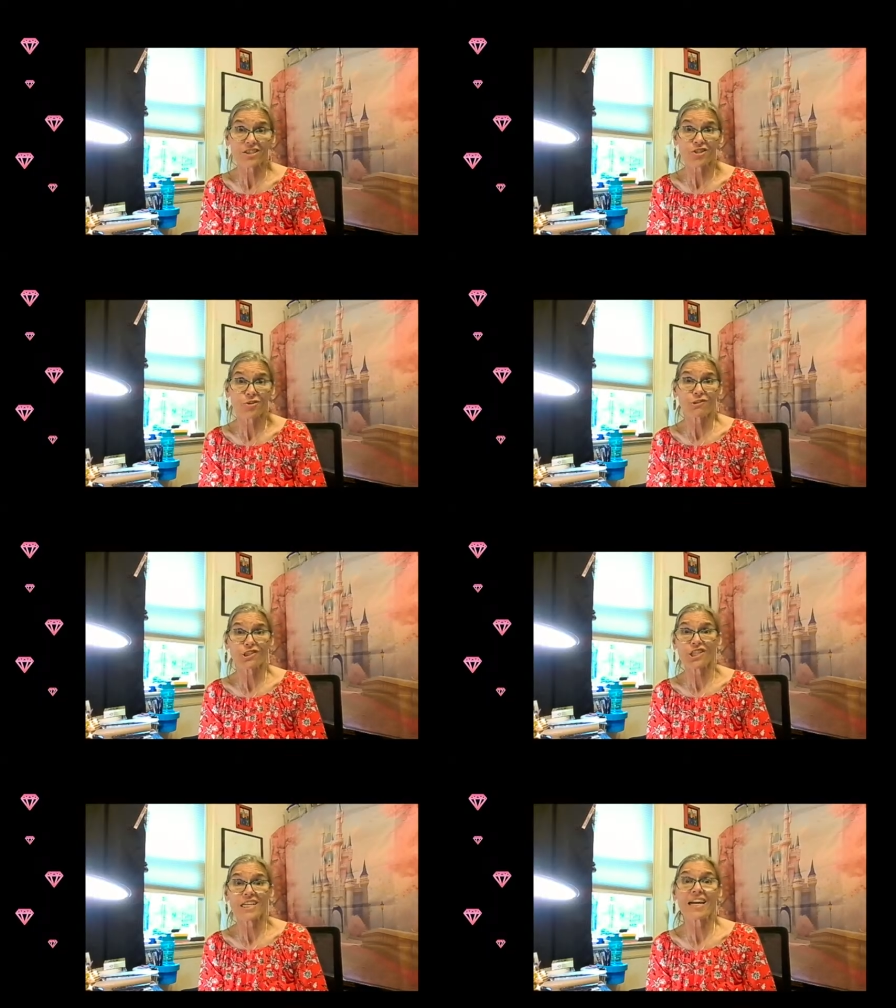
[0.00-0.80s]
So
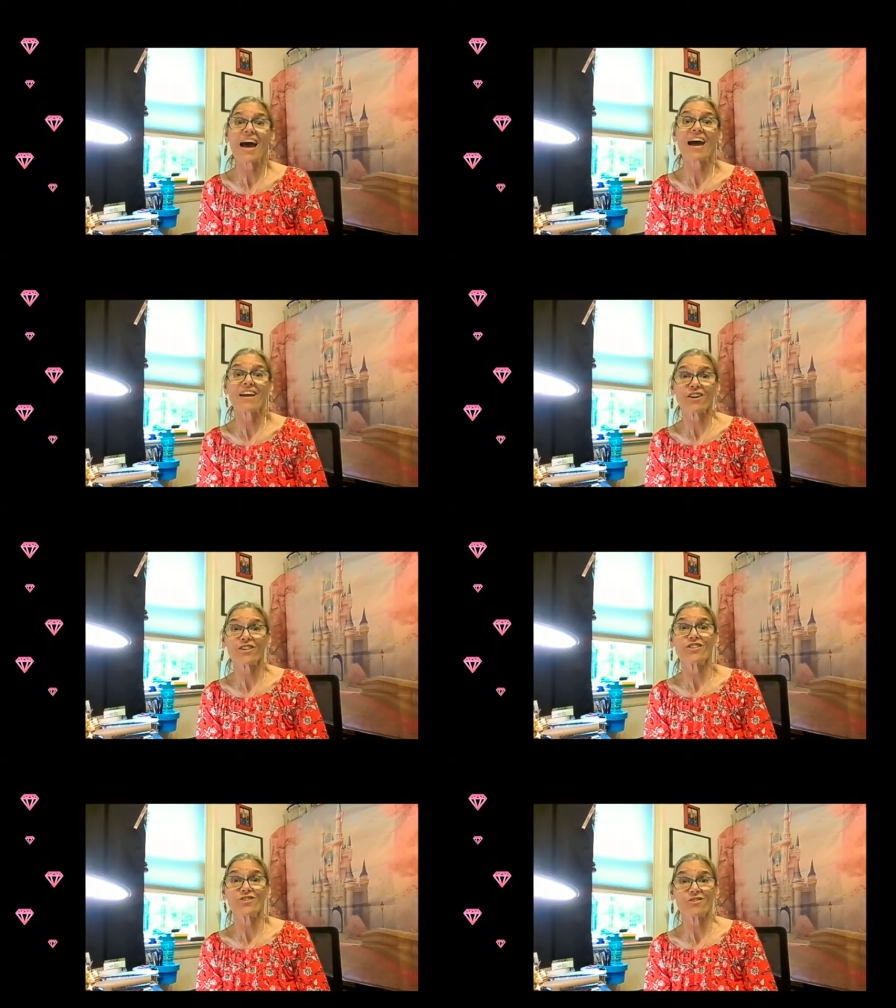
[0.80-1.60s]
she and I are
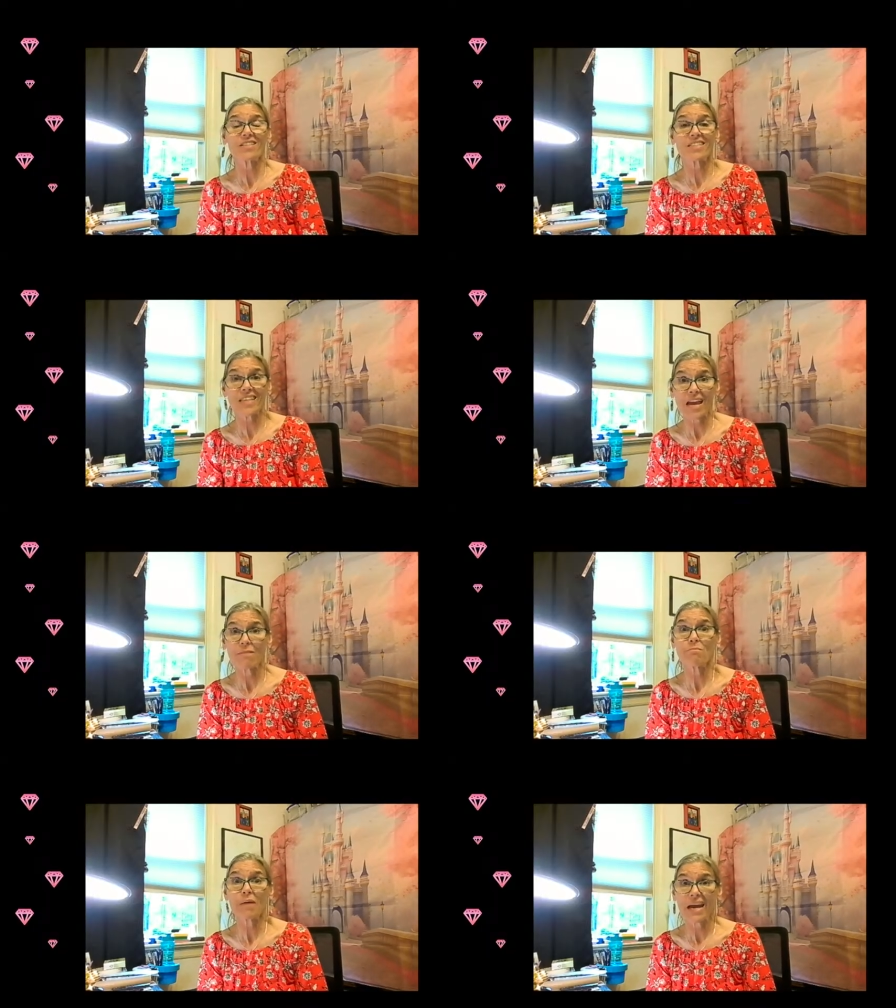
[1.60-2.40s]
going to do the
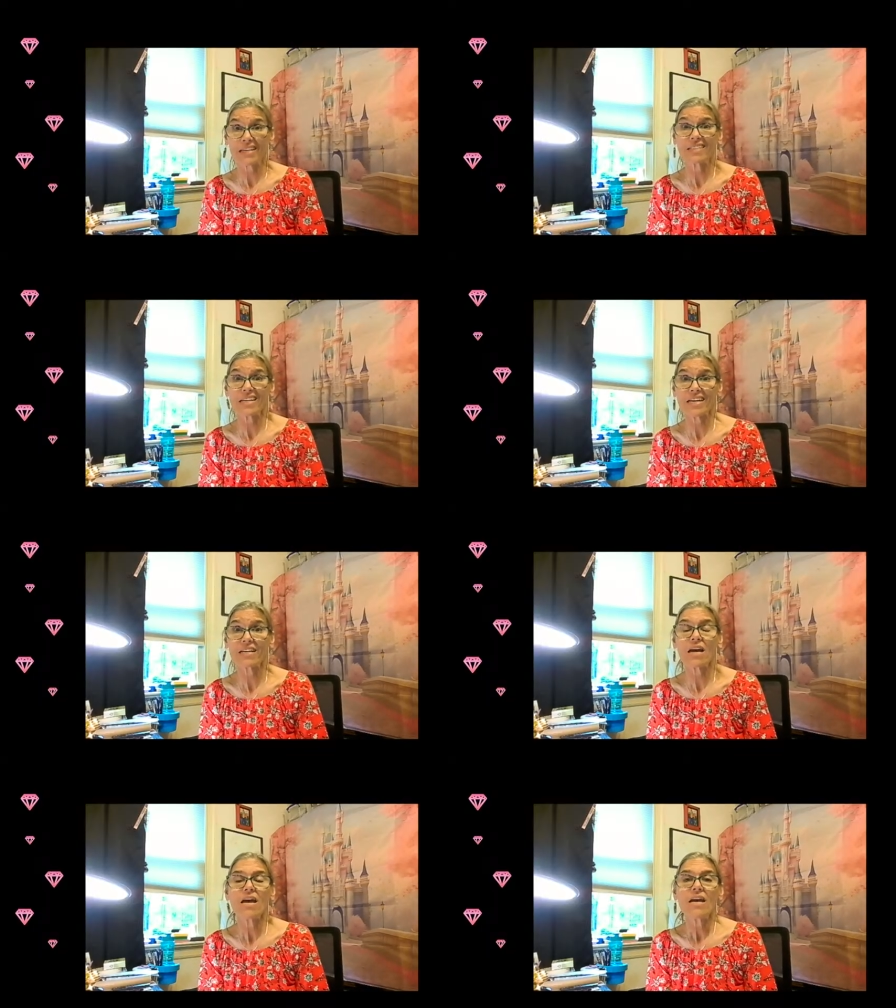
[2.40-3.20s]
same painting.